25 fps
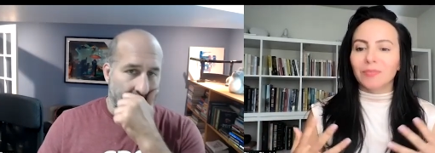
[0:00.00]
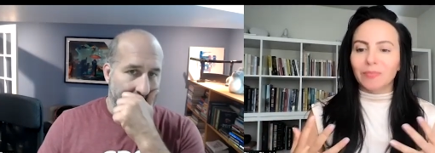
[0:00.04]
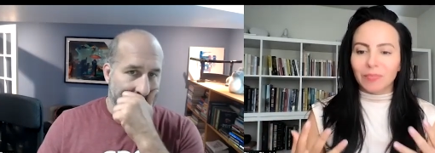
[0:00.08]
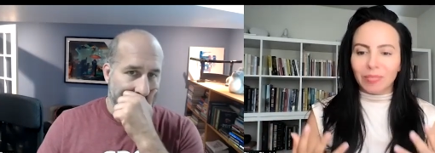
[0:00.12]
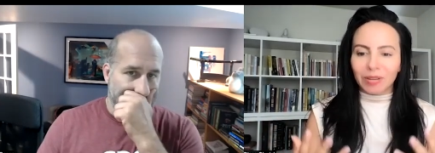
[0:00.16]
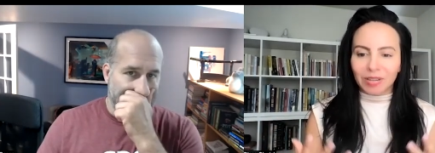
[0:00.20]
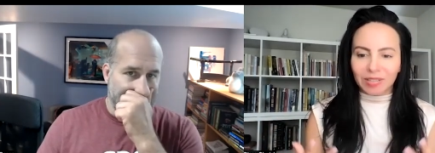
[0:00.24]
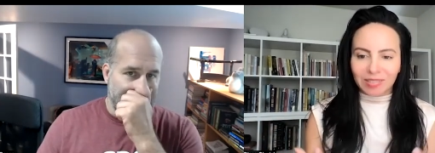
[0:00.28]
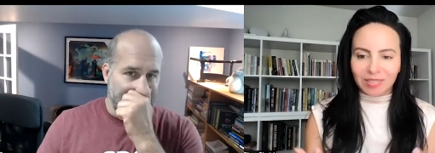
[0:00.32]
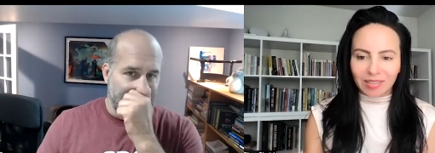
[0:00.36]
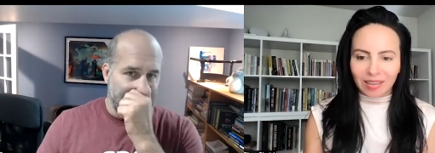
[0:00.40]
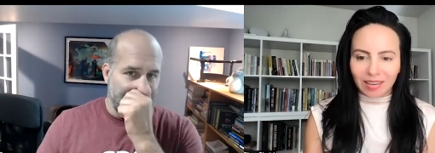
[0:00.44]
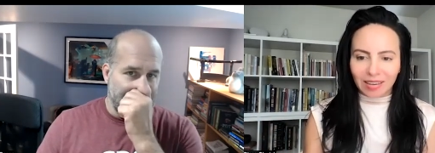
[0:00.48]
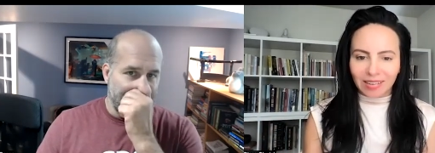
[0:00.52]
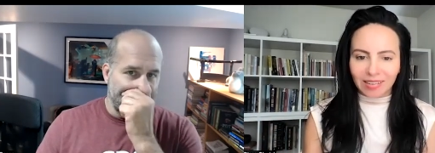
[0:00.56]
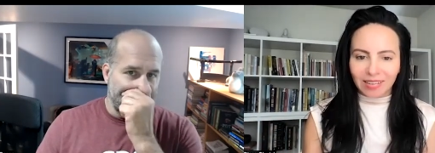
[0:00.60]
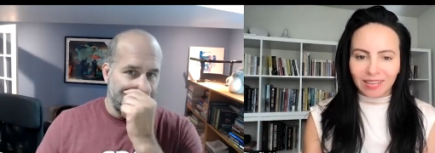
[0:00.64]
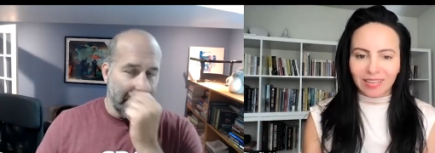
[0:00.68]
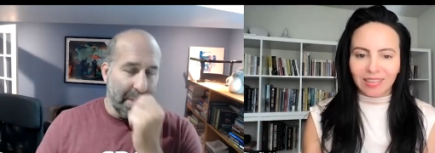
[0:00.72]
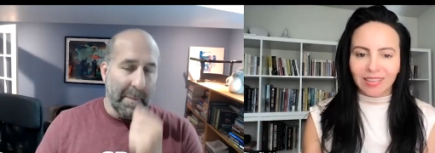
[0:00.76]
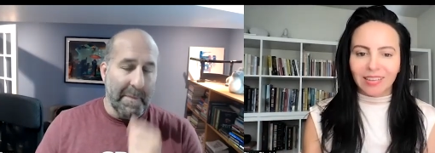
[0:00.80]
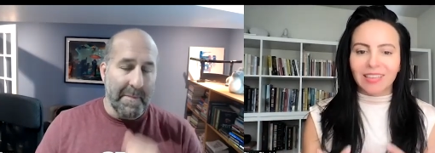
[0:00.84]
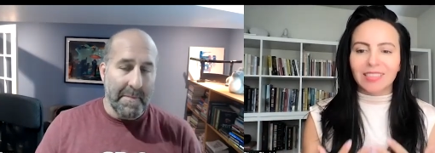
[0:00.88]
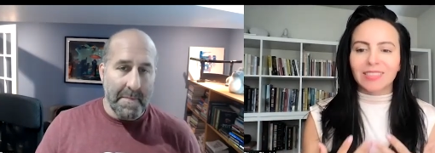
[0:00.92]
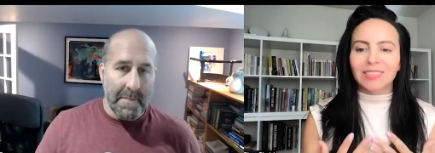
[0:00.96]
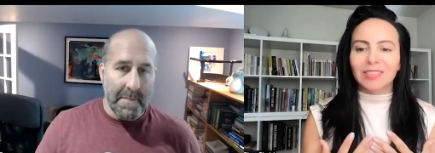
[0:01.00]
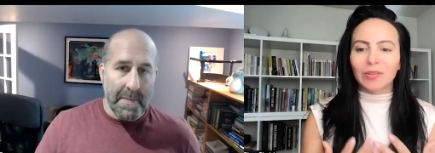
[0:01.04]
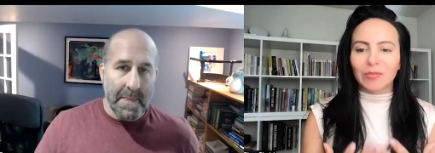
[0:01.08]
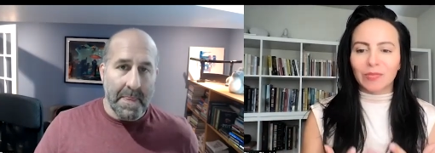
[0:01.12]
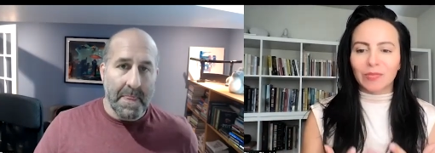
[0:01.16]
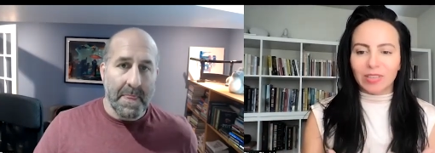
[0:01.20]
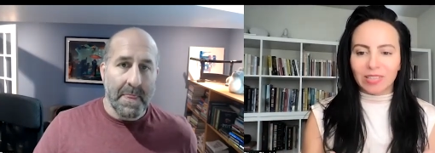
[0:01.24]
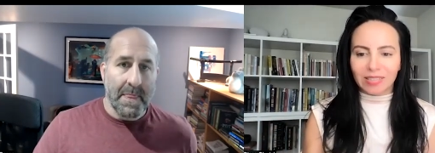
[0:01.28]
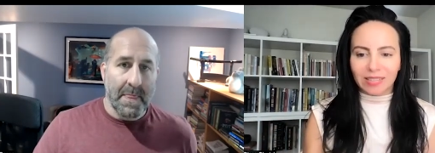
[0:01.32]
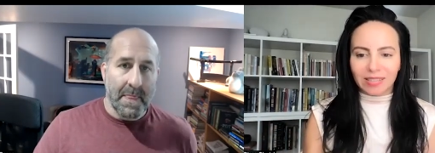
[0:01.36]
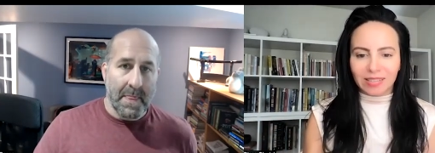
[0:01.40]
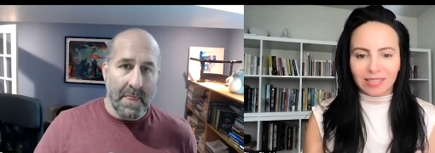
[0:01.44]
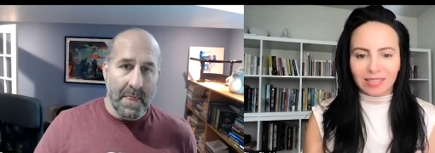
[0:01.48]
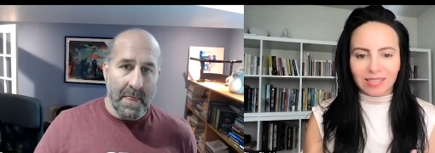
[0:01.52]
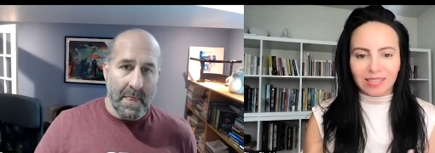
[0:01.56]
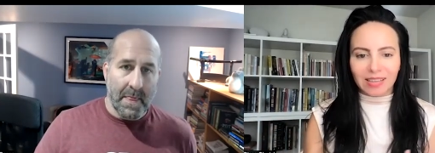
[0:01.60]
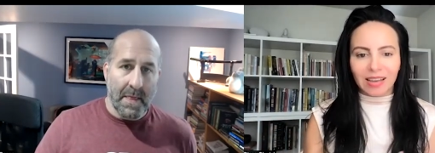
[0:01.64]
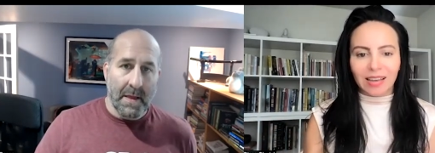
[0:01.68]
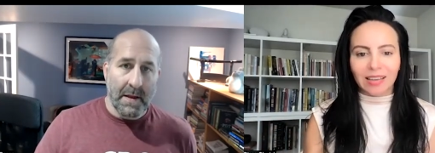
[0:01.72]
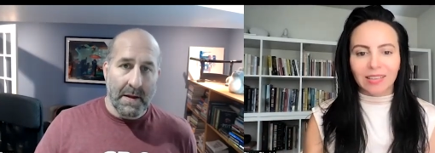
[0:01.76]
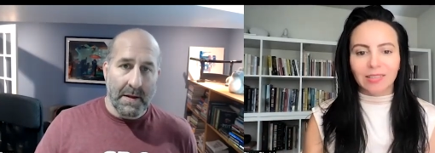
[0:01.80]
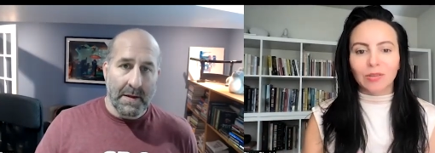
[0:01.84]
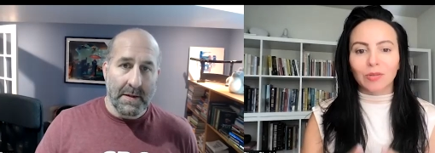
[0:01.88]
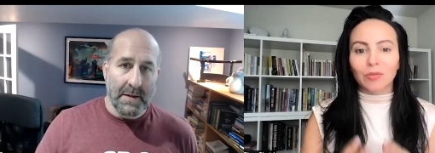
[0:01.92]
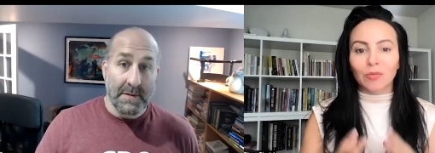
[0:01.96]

Speaker 1: pertaining the business side.